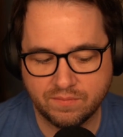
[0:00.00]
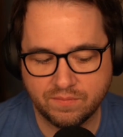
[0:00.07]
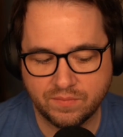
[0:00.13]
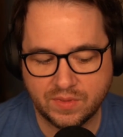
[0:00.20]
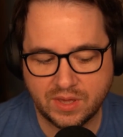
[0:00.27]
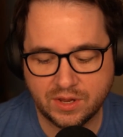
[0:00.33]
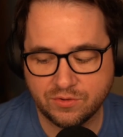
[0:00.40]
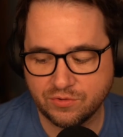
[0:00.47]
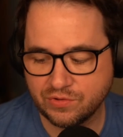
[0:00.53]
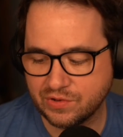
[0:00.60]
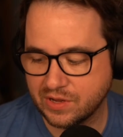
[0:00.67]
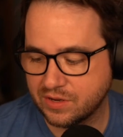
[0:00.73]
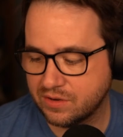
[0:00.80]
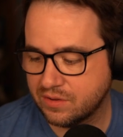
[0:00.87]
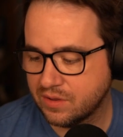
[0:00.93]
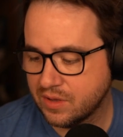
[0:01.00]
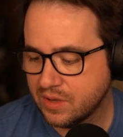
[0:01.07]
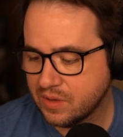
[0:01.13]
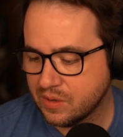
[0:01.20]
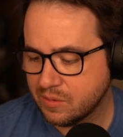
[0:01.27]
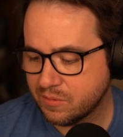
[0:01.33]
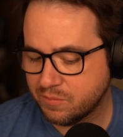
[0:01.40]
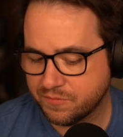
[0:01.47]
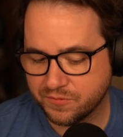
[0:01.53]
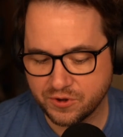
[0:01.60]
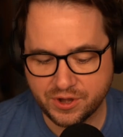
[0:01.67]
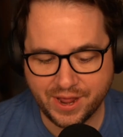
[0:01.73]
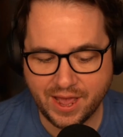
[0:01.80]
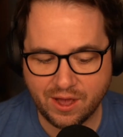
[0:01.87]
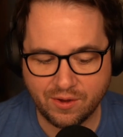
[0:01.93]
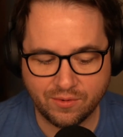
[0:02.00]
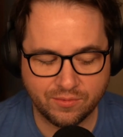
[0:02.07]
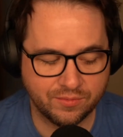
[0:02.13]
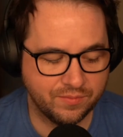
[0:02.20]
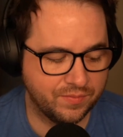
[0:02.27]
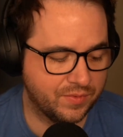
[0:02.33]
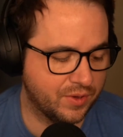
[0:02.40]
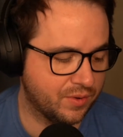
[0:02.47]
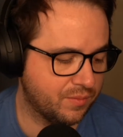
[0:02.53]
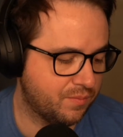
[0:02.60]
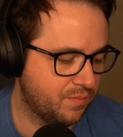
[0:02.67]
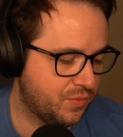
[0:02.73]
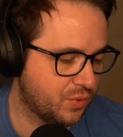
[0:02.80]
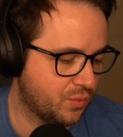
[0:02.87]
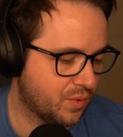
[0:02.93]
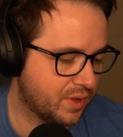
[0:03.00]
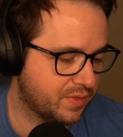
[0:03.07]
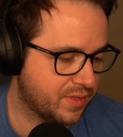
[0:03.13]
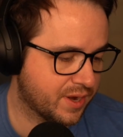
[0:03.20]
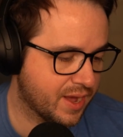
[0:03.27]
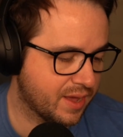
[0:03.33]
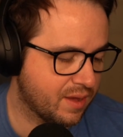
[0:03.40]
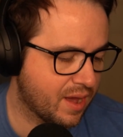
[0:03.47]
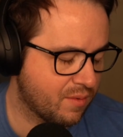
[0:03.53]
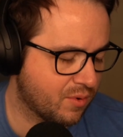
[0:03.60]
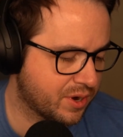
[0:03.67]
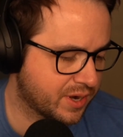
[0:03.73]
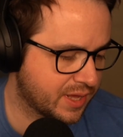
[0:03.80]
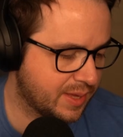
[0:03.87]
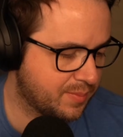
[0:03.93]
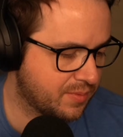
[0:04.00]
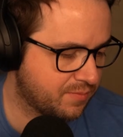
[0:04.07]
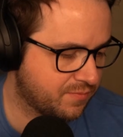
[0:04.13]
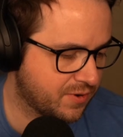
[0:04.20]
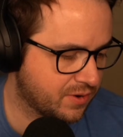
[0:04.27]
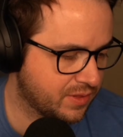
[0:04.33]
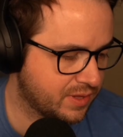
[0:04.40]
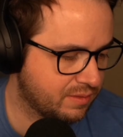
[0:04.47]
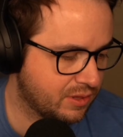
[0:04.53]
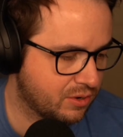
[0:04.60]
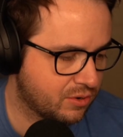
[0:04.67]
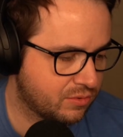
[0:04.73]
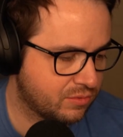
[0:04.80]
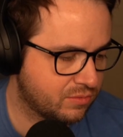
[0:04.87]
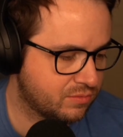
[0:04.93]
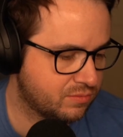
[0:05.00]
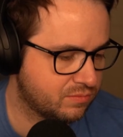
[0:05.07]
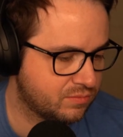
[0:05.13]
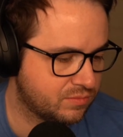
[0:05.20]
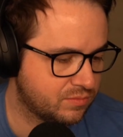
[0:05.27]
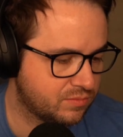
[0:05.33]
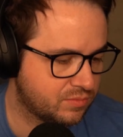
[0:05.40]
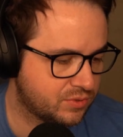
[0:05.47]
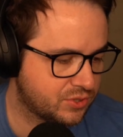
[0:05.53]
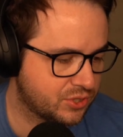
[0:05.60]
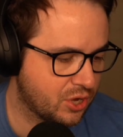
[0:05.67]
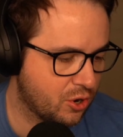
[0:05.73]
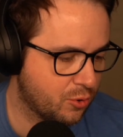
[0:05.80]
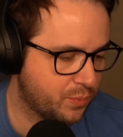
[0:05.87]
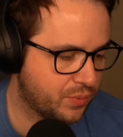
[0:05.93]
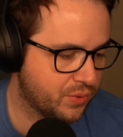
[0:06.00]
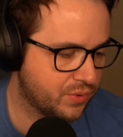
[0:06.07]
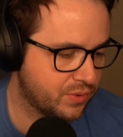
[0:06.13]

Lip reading: interesting. For now, the one that I wanted to keep it fairly low scope,